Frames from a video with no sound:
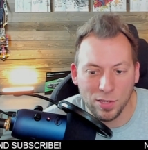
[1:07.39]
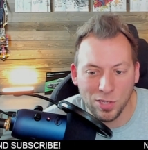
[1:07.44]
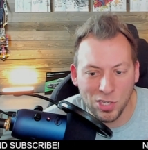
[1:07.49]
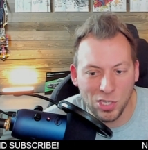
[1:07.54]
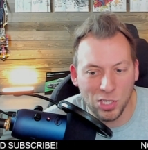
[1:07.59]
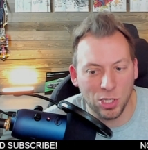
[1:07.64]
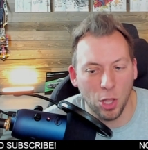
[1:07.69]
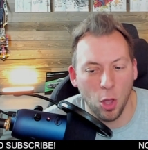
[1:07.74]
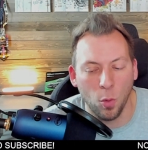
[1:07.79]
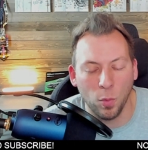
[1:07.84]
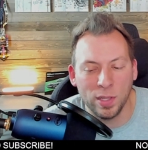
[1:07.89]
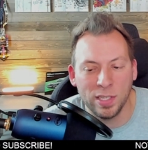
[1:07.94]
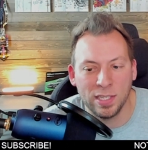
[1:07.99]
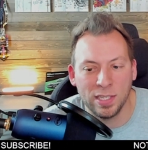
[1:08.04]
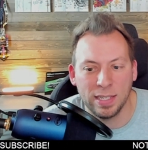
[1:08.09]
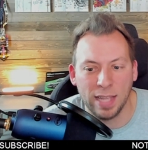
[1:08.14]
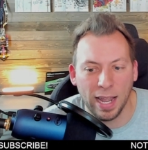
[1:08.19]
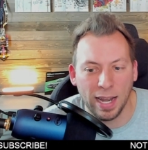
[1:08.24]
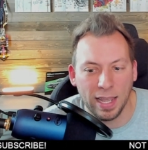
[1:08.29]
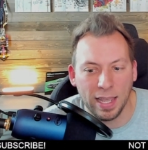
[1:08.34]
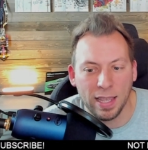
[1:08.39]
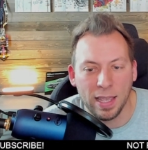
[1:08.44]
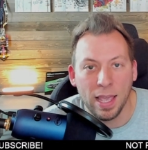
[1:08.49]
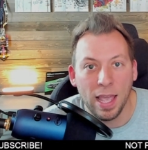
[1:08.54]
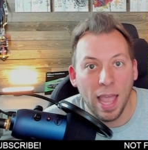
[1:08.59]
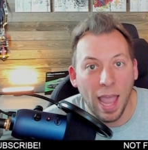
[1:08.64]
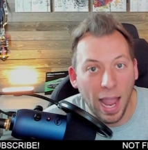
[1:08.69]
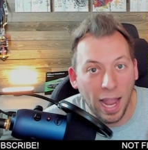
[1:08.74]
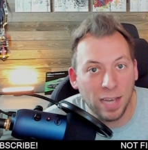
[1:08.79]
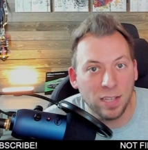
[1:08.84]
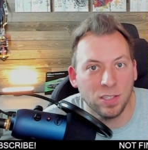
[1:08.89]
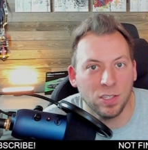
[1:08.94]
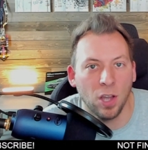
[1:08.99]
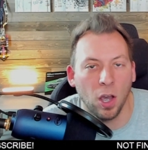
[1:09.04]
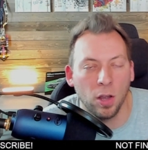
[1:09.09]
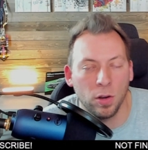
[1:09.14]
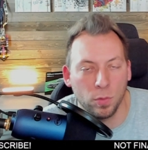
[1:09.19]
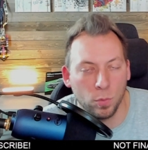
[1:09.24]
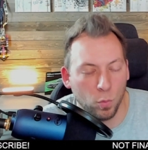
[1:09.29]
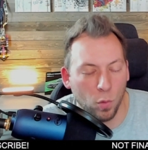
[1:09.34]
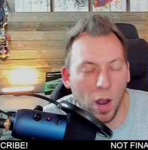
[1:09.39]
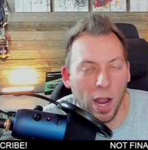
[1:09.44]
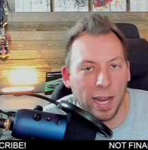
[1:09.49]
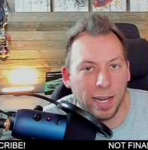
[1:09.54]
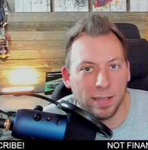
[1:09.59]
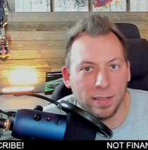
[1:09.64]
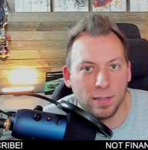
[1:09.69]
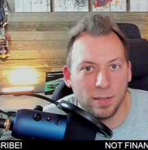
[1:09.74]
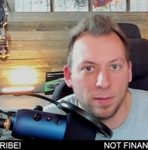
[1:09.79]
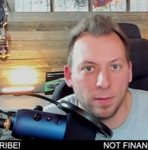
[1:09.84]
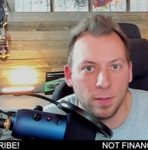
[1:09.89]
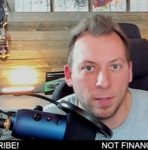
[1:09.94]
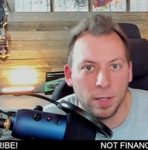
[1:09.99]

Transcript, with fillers: slow and steady and done right.